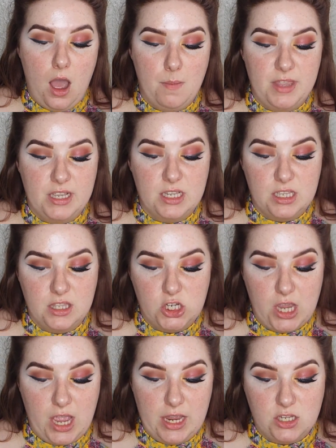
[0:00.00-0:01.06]
This is in the
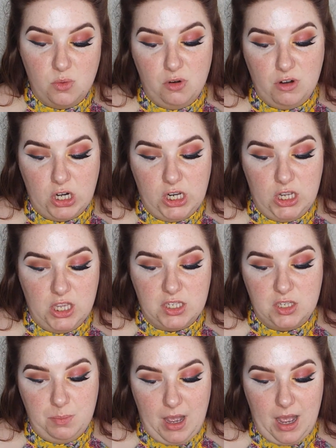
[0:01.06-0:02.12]
shade Moroccan
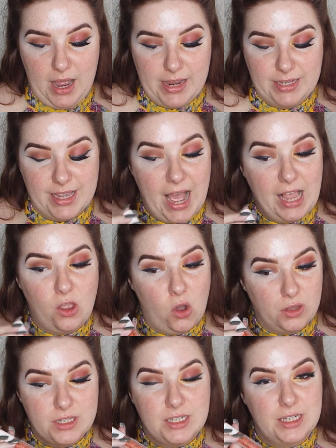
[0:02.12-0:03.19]
Spice, and
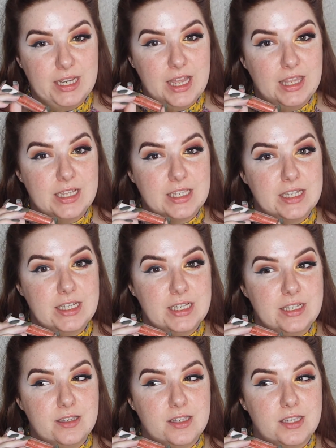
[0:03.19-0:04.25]
honestly, this
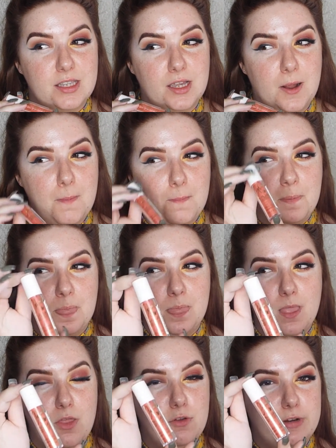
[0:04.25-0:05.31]
is
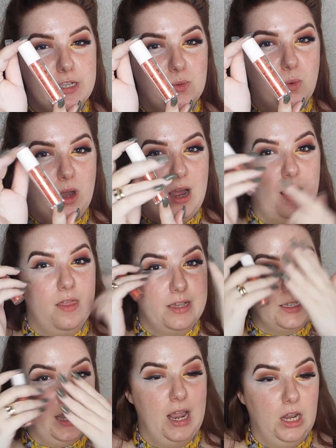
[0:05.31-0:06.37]
the reason why this
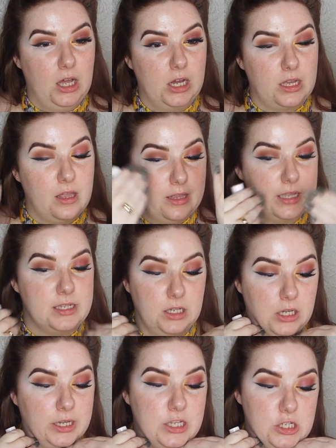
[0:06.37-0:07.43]

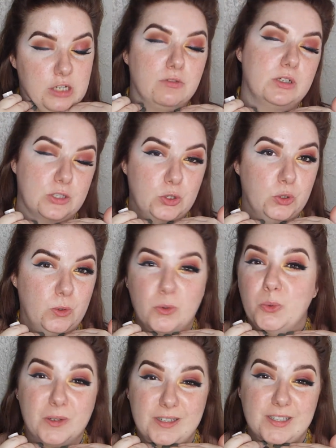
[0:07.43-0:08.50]
look in general is called
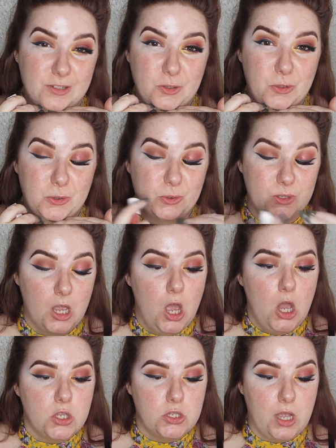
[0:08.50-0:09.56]
what it is called.
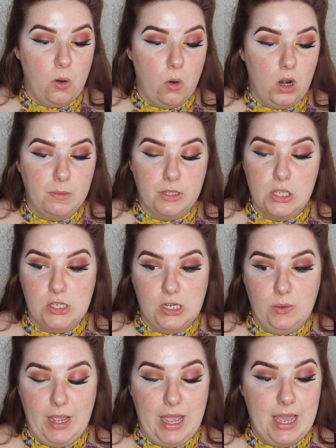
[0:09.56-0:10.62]
So all I'm going to
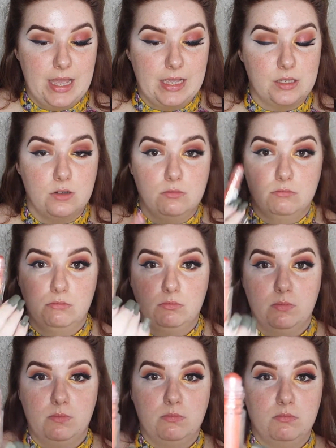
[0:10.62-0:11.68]
do is,
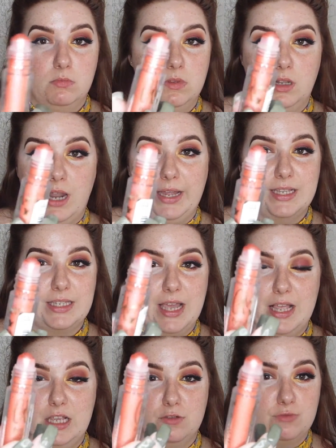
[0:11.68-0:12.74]
like it said,
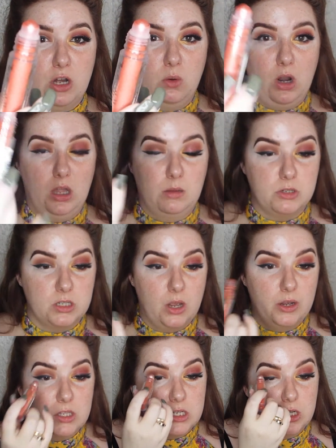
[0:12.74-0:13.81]
is a roll on. I'm just
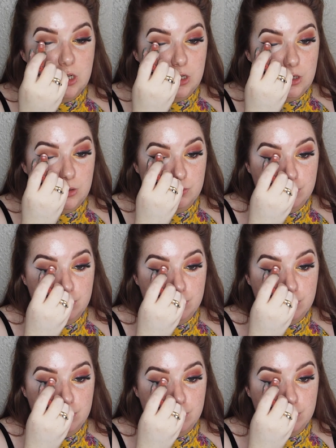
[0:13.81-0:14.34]
going to